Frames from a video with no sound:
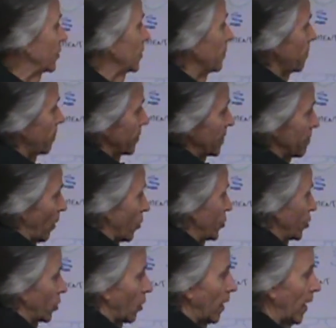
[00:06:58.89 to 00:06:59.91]
is
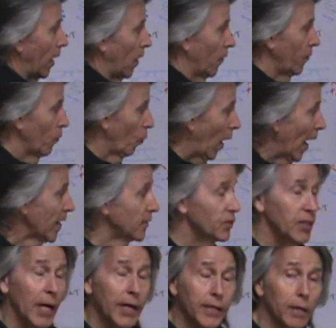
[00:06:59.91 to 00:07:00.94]
emotional health. Why
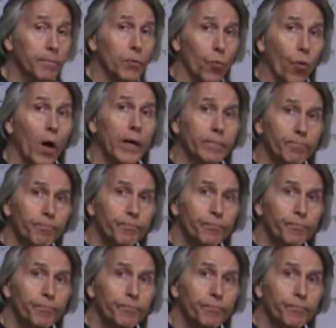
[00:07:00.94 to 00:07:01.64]
is that number 1?